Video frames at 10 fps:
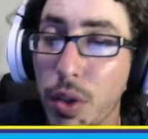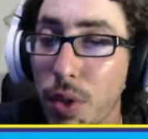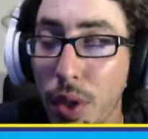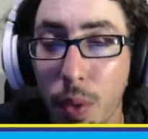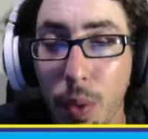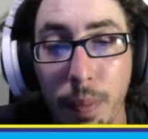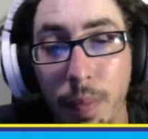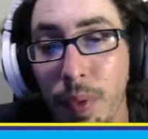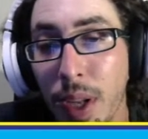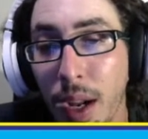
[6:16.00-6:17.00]
cool.
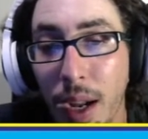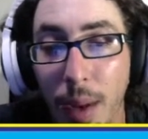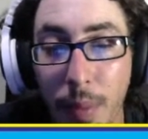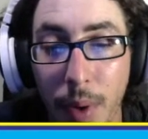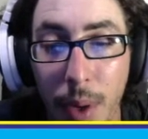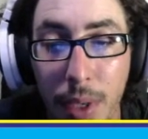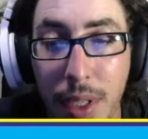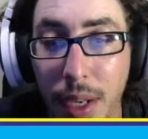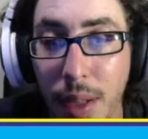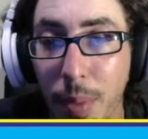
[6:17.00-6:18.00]
I'm
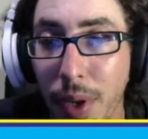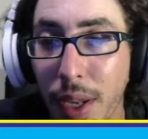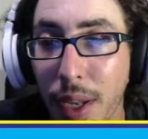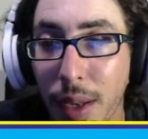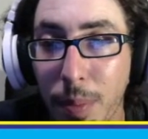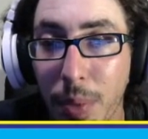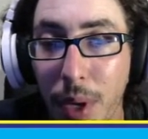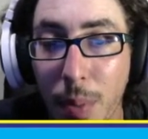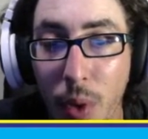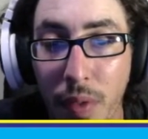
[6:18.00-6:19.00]
excited to
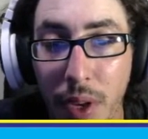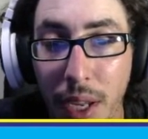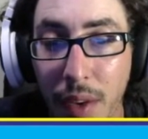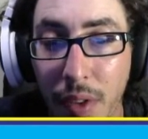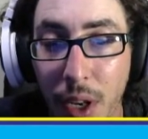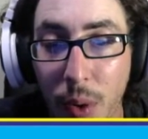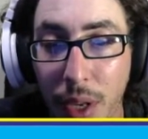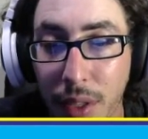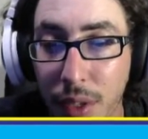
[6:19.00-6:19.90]
play more of it and get a video out